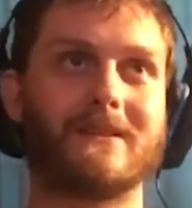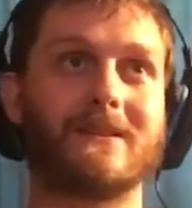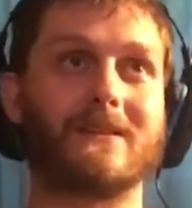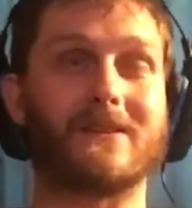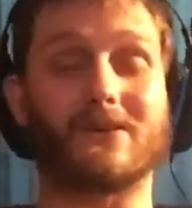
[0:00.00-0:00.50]

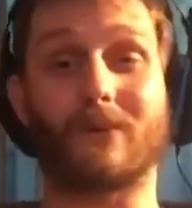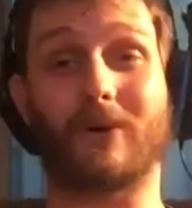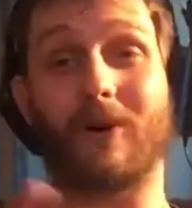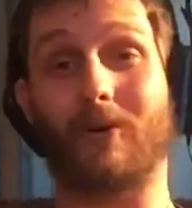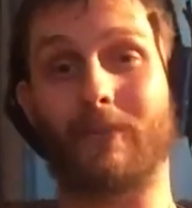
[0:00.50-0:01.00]
And this one
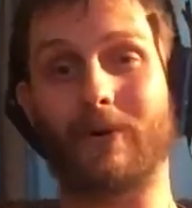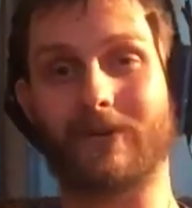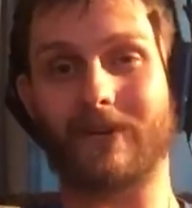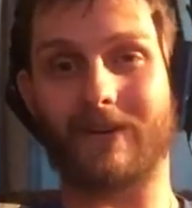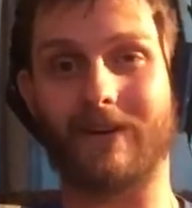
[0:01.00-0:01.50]
car part that
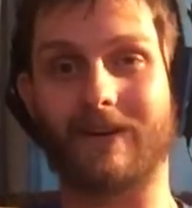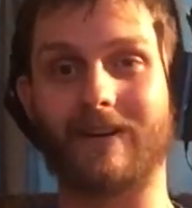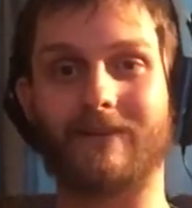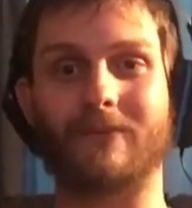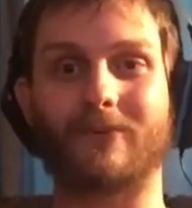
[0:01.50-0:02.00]
I got,
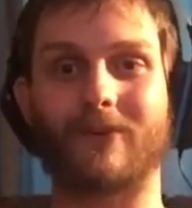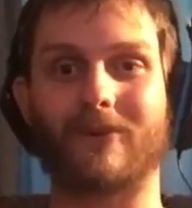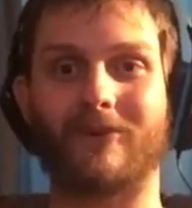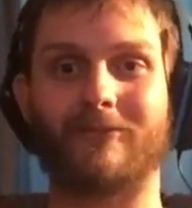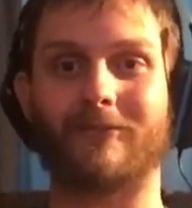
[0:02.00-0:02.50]
I've been waiting
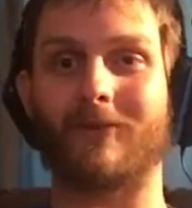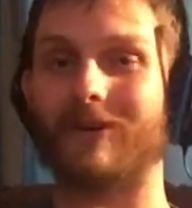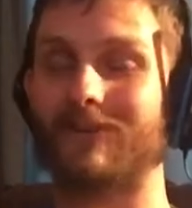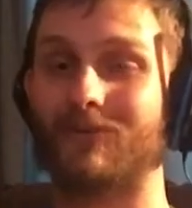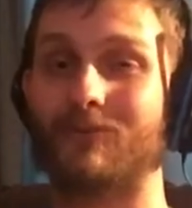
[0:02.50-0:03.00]
on for
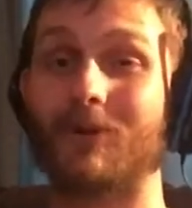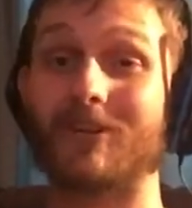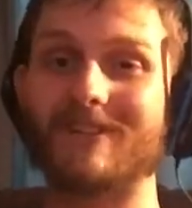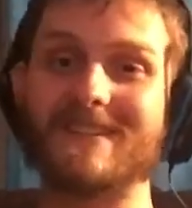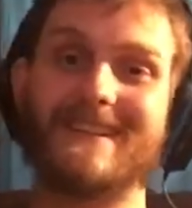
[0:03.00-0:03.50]
like 2
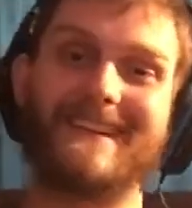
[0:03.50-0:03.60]
months.